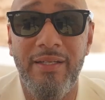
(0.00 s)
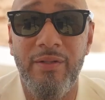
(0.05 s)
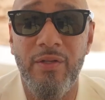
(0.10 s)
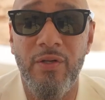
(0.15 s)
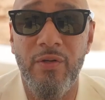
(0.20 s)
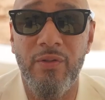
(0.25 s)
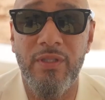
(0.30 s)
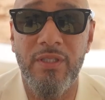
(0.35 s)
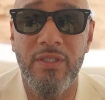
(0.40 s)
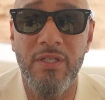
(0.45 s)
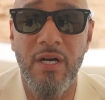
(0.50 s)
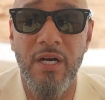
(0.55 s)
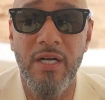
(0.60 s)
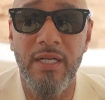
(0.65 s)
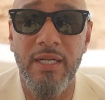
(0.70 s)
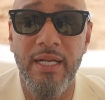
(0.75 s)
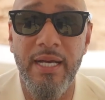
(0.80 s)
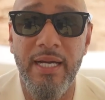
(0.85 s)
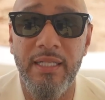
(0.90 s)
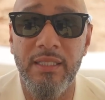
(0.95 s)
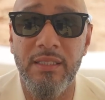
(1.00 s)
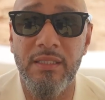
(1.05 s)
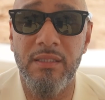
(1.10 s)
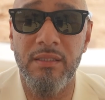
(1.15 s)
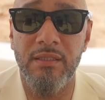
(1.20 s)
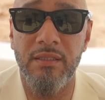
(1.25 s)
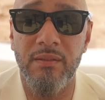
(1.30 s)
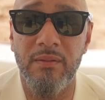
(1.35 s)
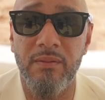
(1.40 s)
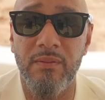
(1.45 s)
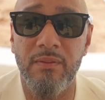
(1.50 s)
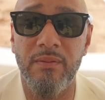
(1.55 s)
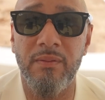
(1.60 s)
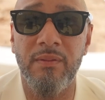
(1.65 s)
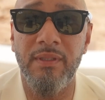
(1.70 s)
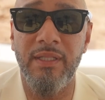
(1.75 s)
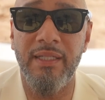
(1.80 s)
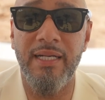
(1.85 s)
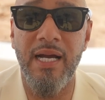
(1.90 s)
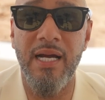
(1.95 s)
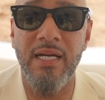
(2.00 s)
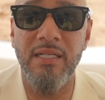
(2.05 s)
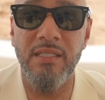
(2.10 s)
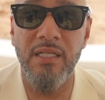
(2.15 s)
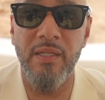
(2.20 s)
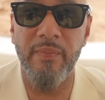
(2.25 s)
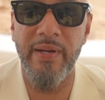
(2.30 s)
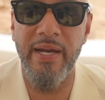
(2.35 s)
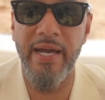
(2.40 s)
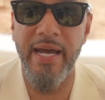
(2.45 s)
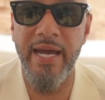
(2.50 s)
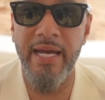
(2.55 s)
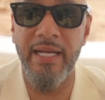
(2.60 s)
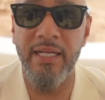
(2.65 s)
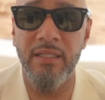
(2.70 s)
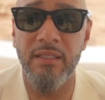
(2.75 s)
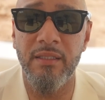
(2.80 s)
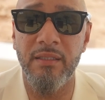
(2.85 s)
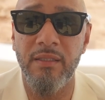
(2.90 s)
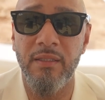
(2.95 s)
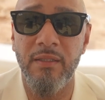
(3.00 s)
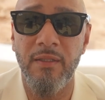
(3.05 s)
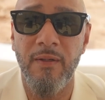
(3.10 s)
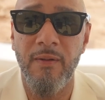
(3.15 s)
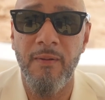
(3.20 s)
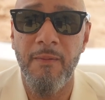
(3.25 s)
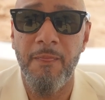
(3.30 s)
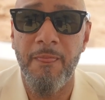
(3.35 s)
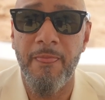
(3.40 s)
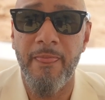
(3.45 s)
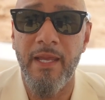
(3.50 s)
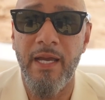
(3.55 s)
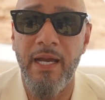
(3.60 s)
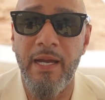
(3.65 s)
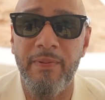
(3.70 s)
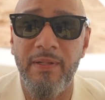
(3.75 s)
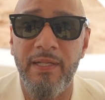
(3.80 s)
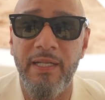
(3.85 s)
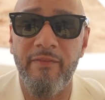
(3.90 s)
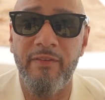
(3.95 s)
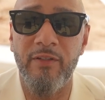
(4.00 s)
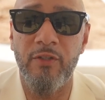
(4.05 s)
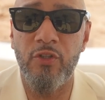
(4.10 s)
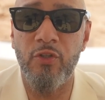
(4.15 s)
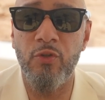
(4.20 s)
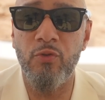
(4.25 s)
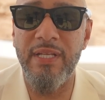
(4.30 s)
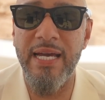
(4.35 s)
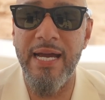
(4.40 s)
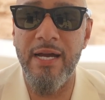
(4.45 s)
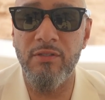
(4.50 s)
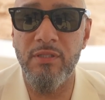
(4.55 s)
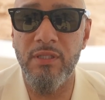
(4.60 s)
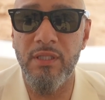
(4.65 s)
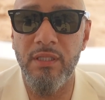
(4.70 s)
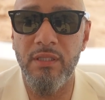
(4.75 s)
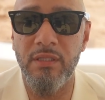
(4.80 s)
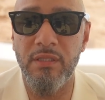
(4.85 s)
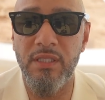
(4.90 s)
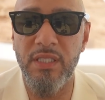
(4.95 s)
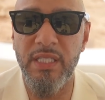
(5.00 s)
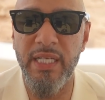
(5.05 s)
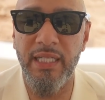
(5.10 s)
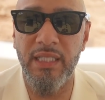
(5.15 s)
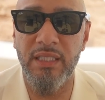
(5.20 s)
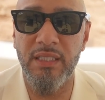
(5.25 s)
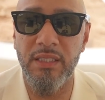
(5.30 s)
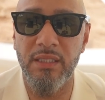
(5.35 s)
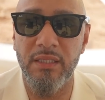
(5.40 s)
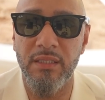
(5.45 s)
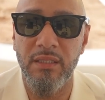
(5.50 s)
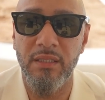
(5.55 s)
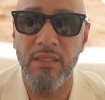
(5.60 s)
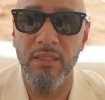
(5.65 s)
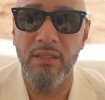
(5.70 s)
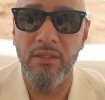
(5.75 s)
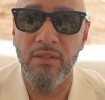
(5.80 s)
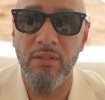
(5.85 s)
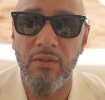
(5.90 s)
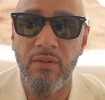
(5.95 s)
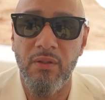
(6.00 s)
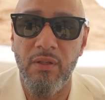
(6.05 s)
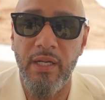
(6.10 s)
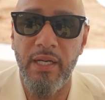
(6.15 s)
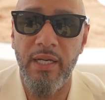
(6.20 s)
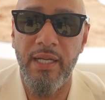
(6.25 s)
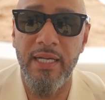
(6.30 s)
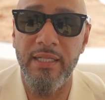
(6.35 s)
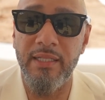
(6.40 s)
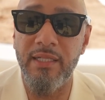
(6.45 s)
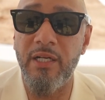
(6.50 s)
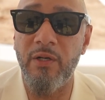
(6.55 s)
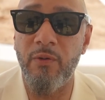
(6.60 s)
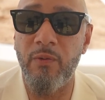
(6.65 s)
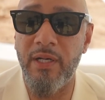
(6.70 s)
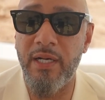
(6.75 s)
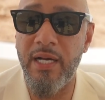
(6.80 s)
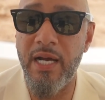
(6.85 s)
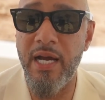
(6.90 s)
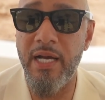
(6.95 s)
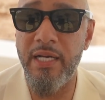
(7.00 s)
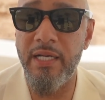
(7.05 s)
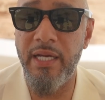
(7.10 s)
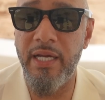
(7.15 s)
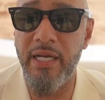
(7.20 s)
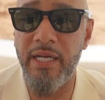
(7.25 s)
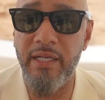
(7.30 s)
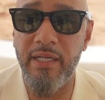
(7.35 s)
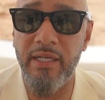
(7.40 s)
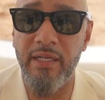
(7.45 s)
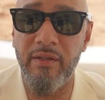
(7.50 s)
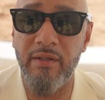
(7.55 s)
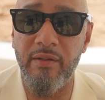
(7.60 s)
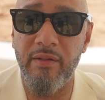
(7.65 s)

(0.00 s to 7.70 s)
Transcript: it started as the concept I had I believe in 2006, and I did it with Kanye